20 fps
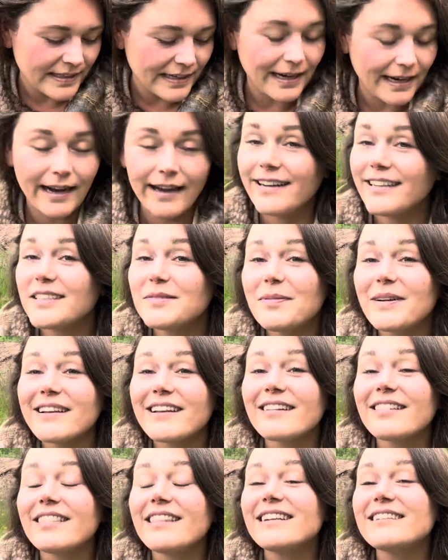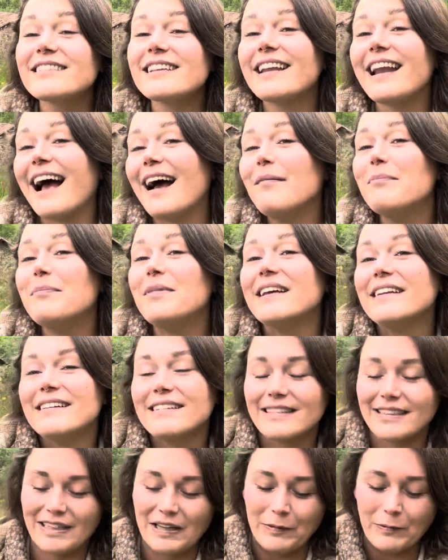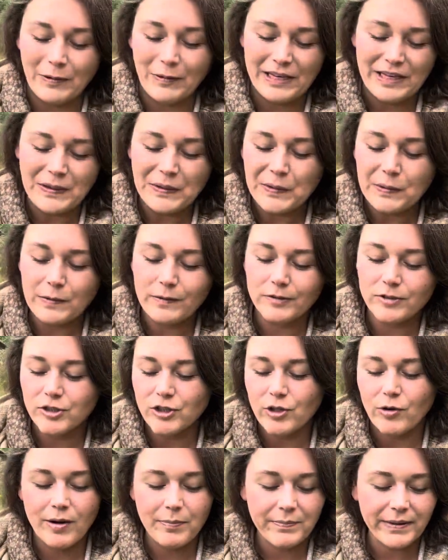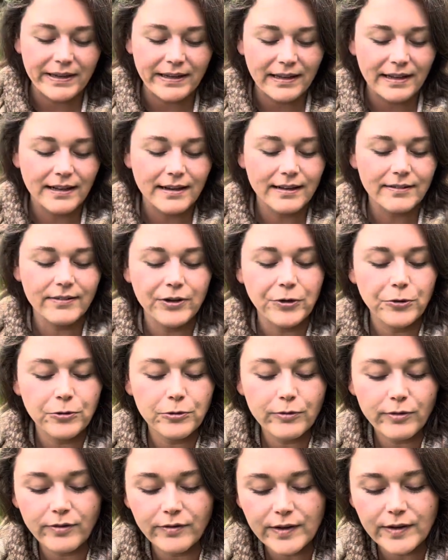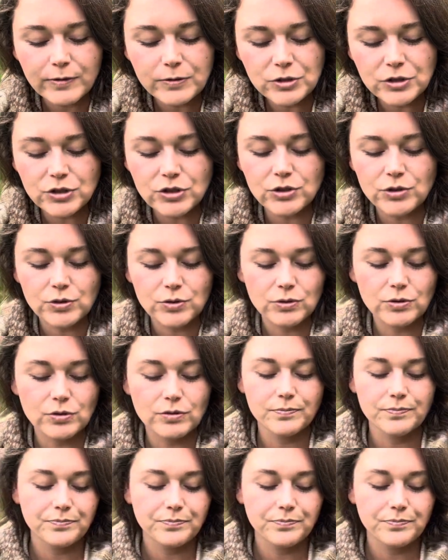unexpected things can happen when you show up in love and you refuse to